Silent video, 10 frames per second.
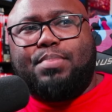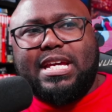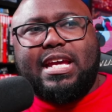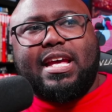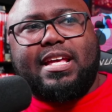
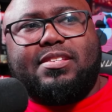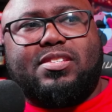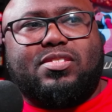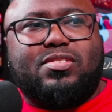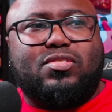
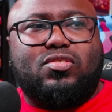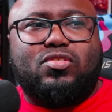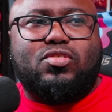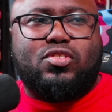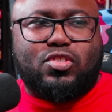BS
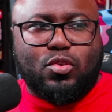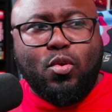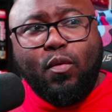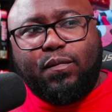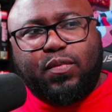
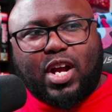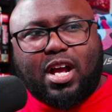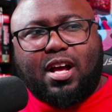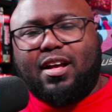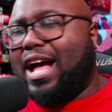Doof.
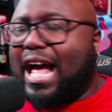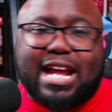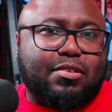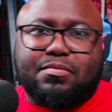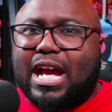
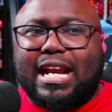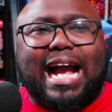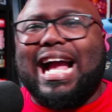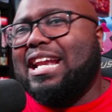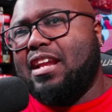I
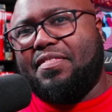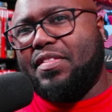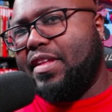got nothing